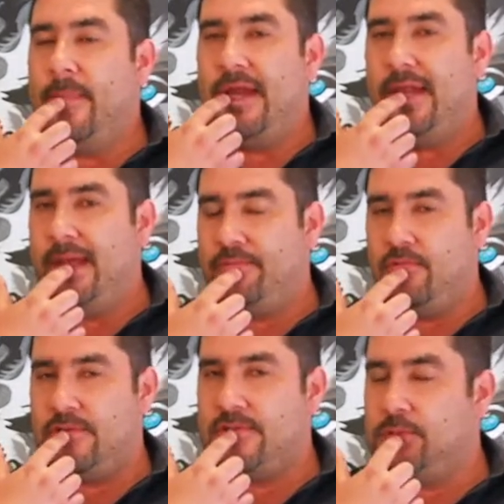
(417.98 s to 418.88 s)
my lip
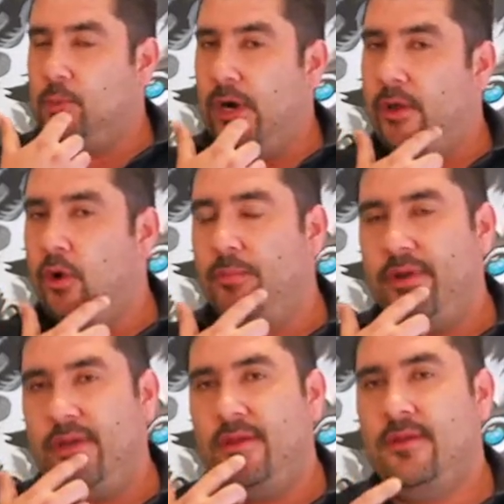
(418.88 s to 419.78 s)
was wide
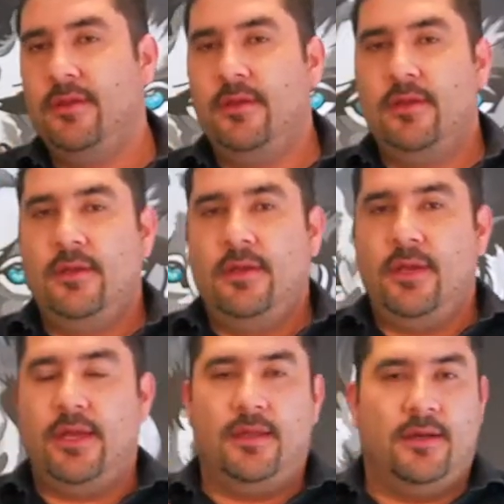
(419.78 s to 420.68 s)
open,
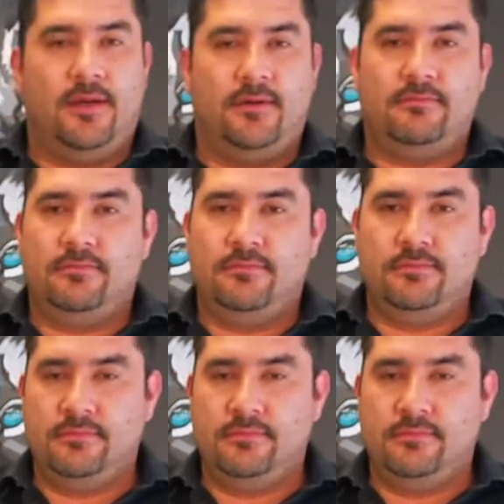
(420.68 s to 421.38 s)
and a